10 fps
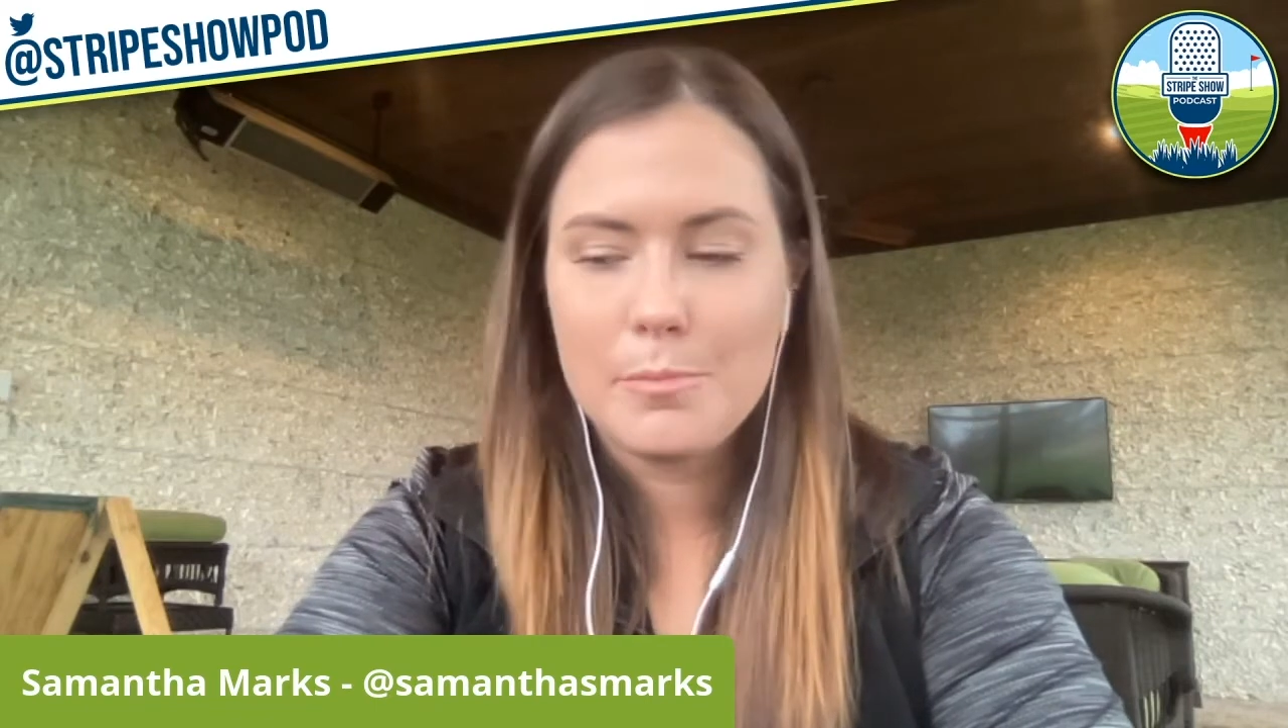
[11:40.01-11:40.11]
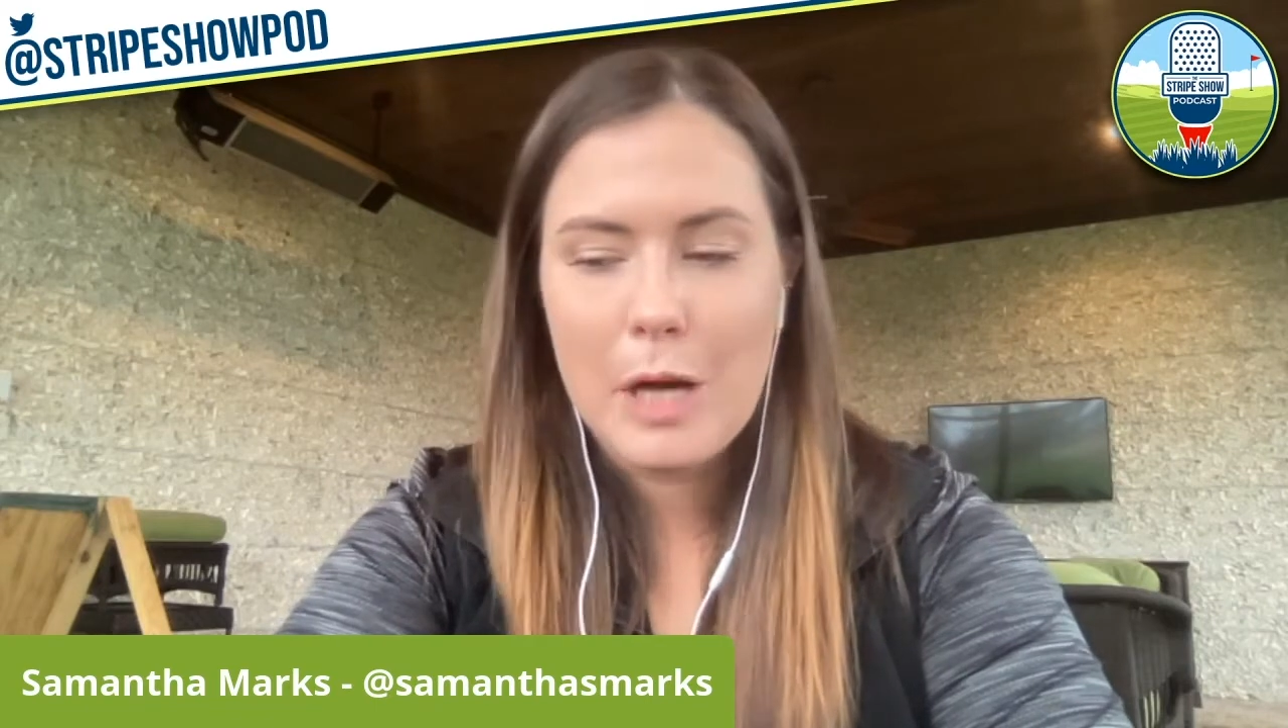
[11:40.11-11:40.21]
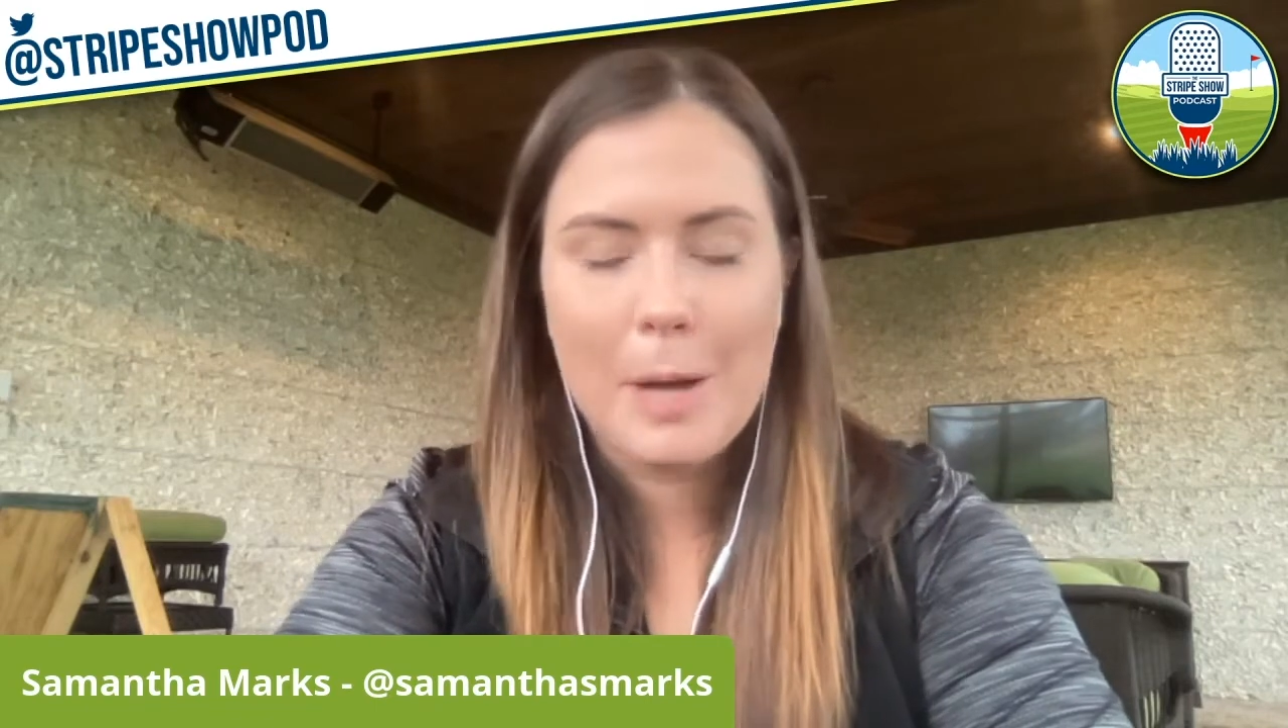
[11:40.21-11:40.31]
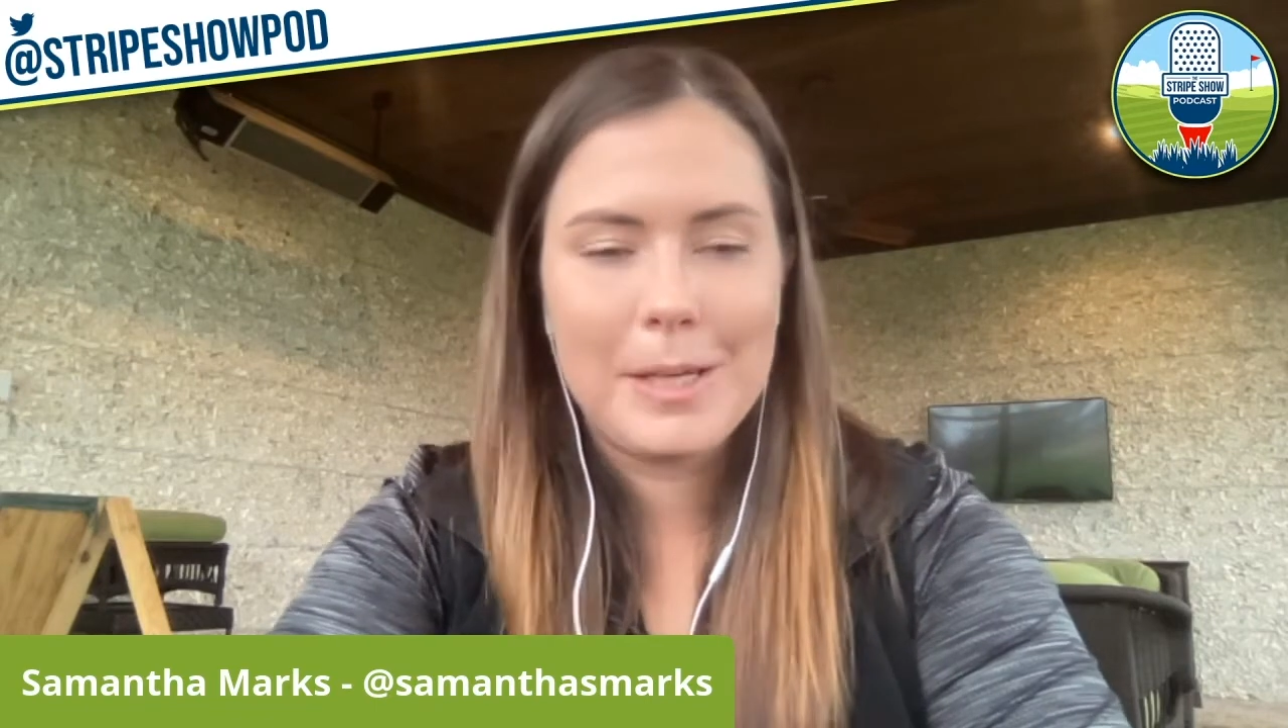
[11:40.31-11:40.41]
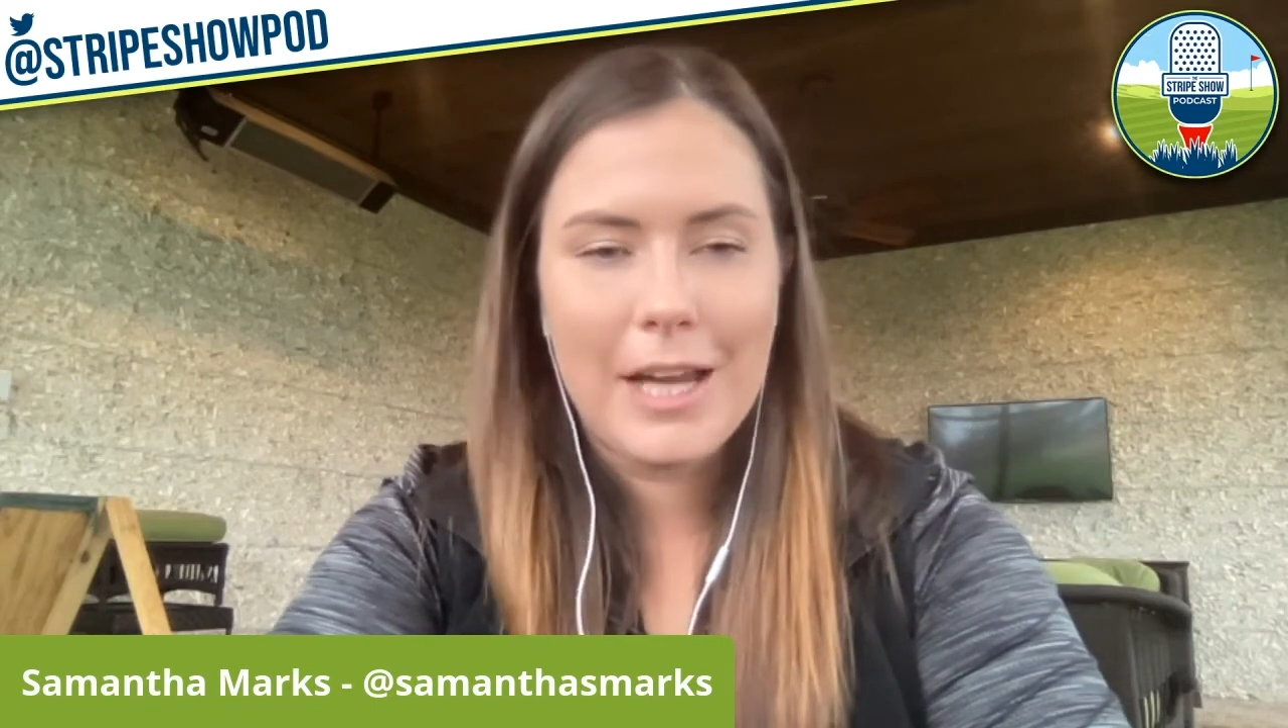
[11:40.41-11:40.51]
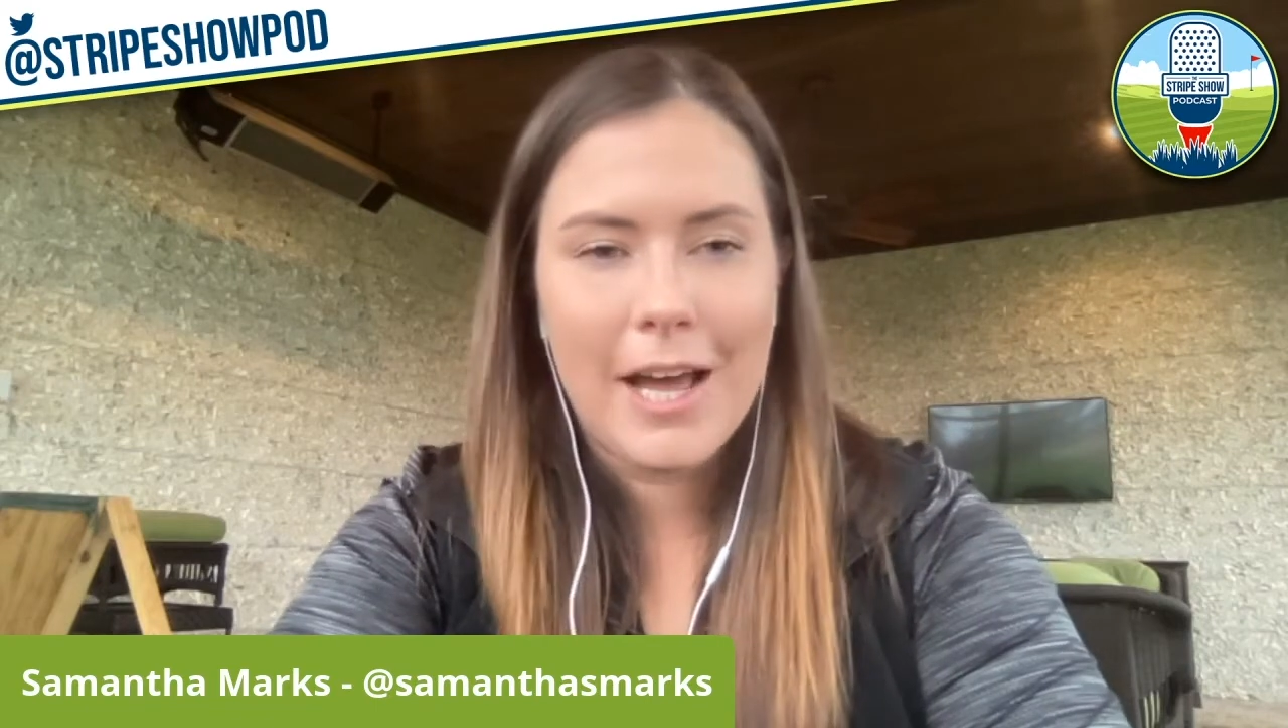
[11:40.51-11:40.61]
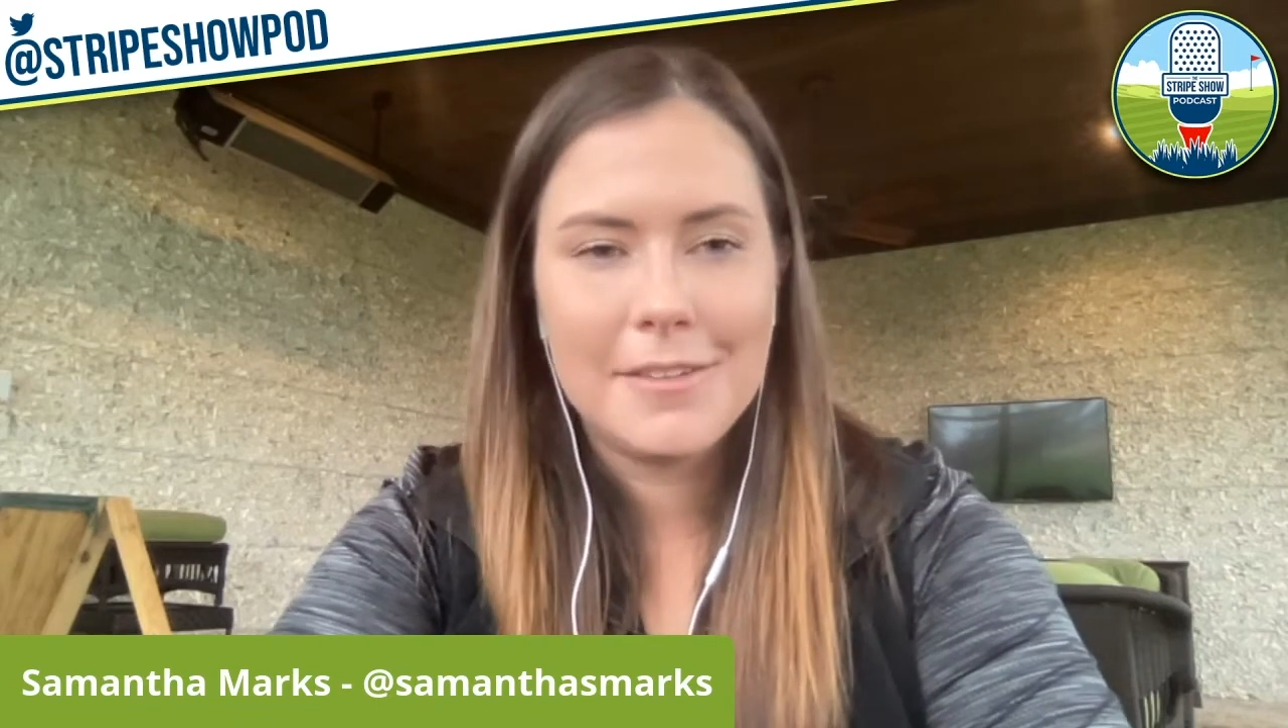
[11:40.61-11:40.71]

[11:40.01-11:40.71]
"Probably not."